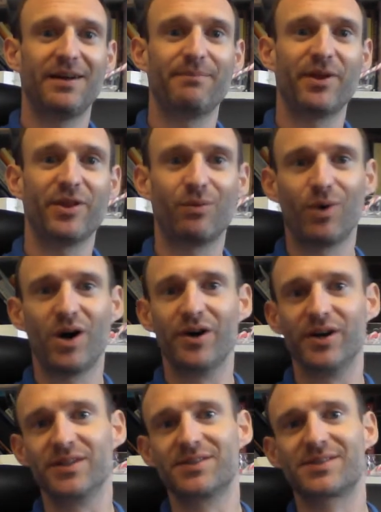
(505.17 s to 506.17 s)
but the
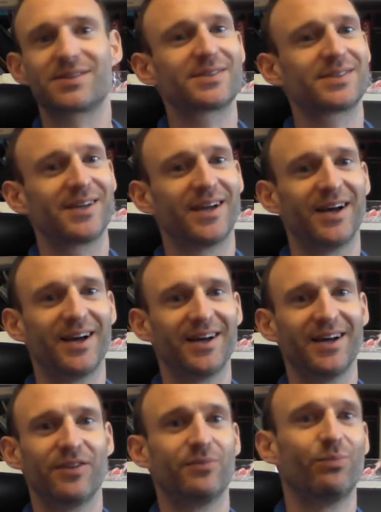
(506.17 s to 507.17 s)
words
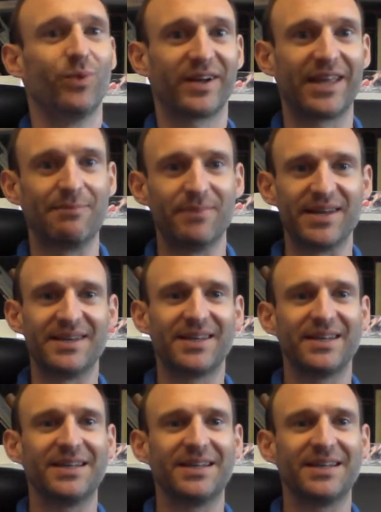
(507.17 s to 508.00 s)
are what get me.